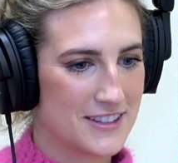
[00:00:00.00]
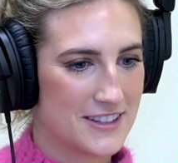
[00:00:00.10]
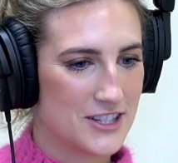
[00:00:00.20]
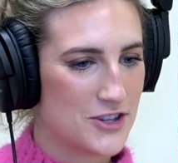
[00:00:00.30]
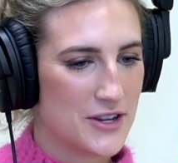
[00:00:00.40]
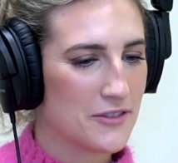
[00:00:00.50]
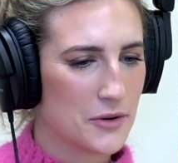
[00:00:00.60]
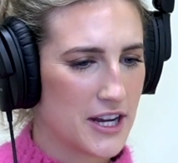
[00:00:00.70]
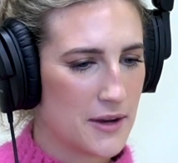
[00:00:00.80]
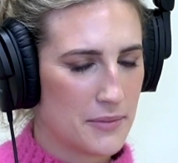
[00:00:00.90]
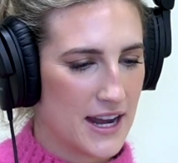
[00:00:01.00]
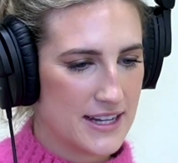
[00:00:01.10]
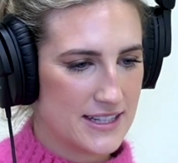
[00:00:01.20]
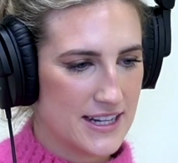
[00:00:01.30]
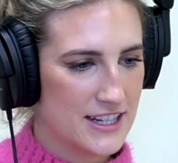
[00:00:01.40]
because you never want to apply
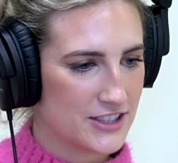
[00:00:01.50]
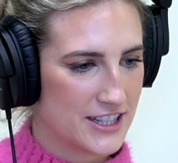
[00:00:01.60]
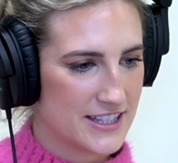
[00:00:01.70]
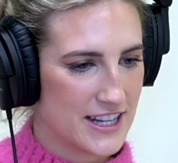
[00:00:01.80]
it to interest.